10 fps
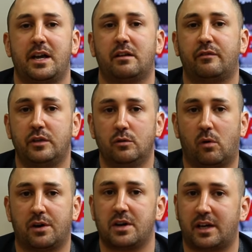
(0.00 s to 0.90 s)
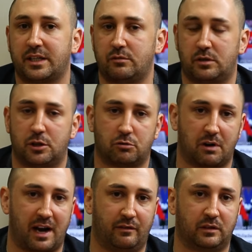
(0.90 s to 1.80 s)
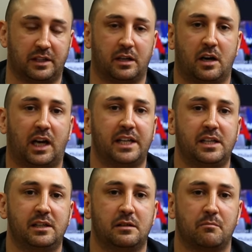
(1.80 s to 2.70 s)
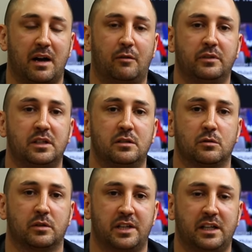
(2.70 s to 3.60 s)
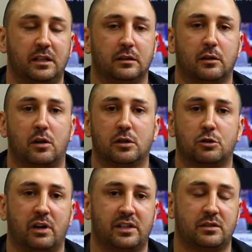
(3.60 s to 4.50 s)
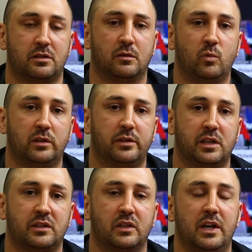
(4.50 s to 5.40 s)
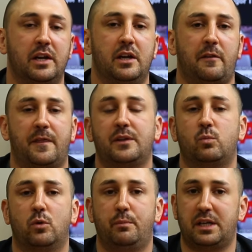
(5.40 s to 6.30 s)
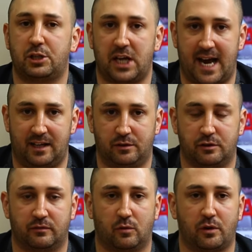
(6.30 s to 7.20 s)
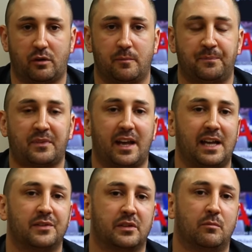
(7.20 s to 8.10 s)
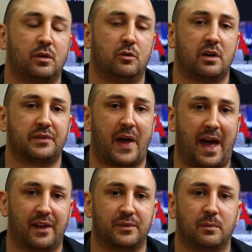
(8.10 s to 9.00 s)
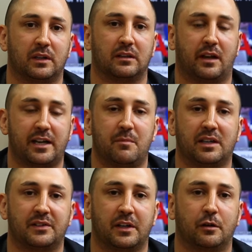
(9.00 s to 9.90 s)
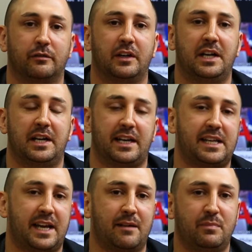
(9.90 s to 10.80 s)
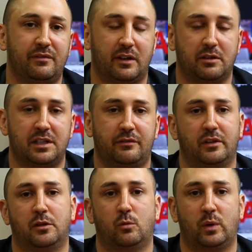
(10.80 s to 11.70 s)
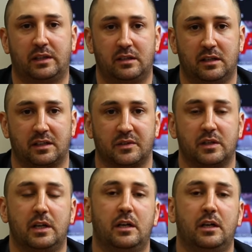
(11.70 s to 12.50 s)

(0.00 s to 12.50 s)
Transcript: If you are not used to traveling, hiking into mountains, or taking long treks into the wilderness, this will be a challenge for you. And someone who has asthma, like myself, it can be very difficult with the dust.